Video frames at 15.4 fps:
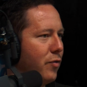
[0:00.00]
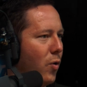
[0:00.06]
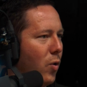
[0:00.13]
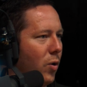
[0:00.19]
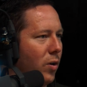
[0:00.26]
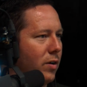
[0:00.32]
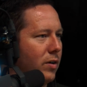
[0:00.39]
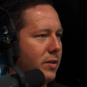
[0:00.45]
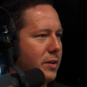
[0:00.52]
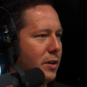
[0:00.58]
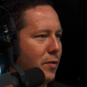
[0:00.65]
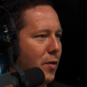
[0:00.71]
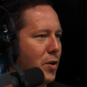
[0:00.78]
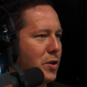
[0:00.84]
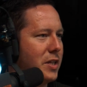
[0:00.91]
for
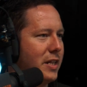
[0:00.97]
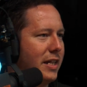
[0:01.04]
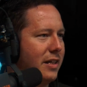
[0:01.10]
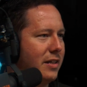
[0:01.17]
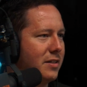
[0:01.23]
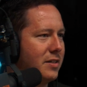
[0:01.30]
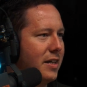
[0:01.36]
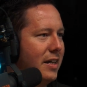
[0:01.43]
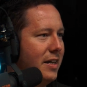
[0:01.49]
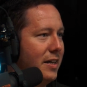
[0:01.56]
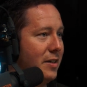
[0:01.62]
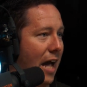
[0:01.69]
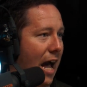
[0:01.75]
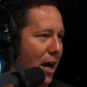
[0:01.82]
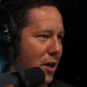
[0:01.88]
diversity is
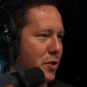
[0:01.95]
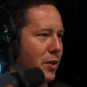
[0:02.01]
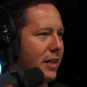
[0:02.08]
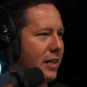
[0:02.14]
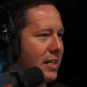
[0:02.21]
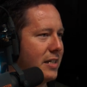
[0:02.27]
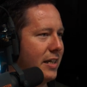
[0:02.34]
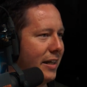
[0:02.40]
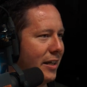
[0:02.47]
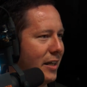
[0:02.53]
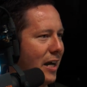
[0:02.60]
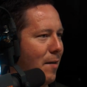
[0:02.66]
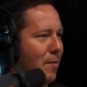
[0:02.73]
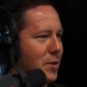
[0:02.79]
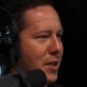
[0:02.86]
actually listening to
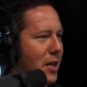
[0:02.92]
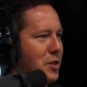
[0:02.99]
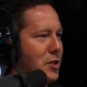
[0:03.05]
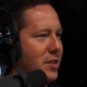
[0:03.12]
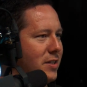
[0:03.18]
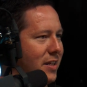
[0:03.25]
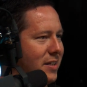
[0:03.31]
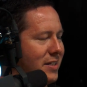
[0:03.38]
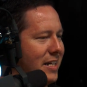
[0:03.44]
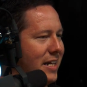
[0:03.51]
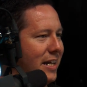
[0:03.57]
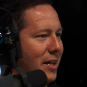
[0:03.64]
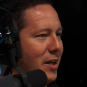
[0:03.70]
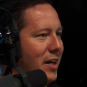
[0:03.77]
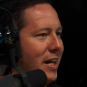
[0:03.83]
conversations and
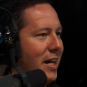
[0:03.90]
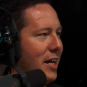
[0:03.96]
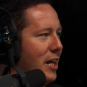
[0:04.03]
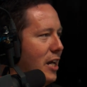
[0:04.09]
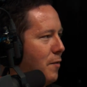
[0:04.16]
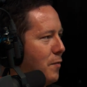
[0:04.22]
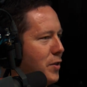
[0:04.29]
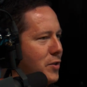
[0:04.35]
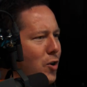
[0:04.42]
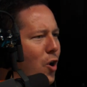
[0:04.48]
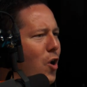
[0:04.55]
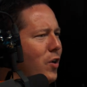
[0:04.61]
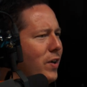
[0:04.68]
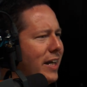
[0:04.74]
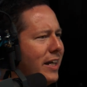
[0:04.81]
seeing if it's
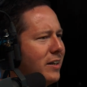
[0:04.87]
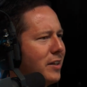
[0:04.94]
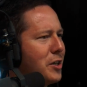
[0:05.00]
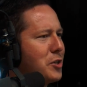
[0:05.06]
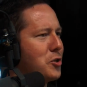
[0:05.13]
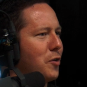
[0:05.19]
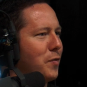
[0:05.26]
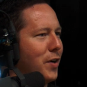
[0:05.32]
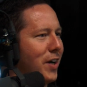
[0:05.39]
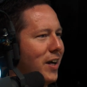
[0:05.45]
all English or if